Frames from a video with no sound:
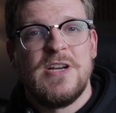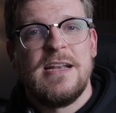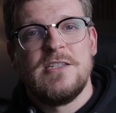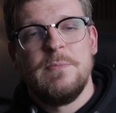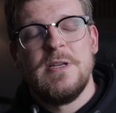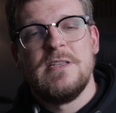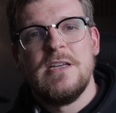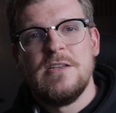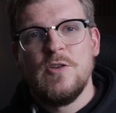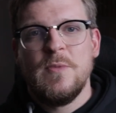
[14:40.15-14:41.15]
of
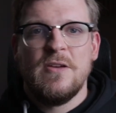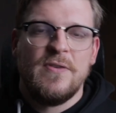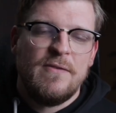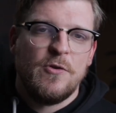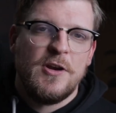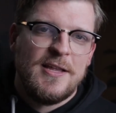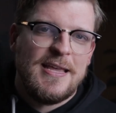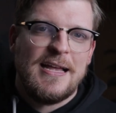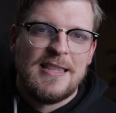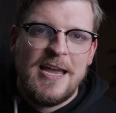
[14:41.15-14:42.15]
ChatGPT, do me a favor and hit
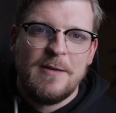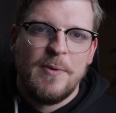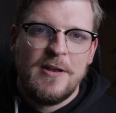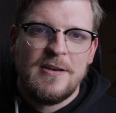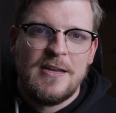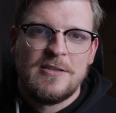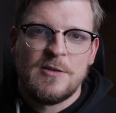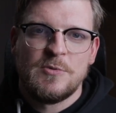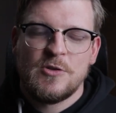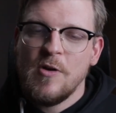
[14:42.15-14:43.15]
that like button and
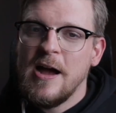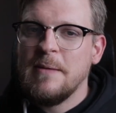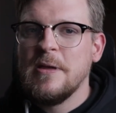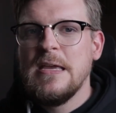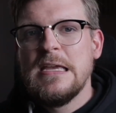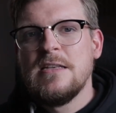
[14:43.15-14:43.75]
subscribe